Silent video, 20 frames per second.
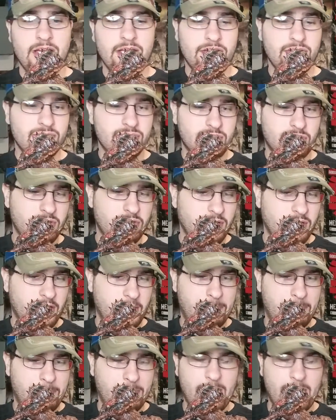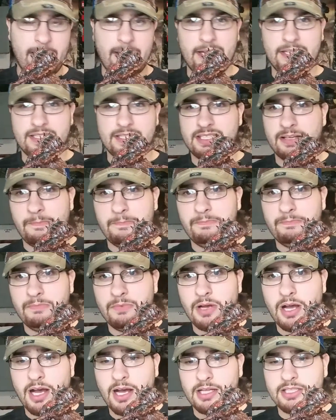use acrylic paints to
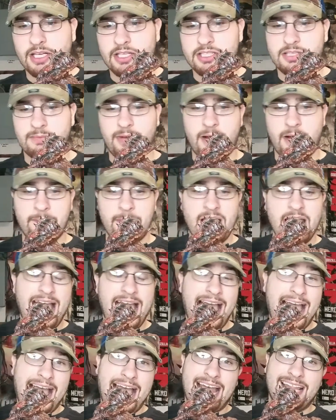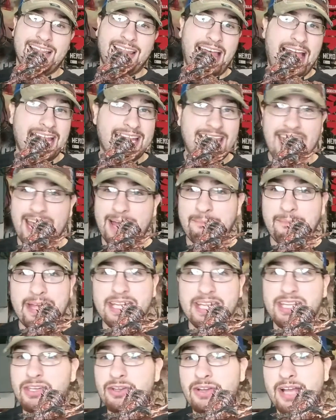touch them up. I can't
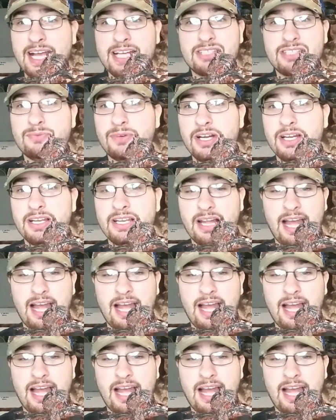make you guys one.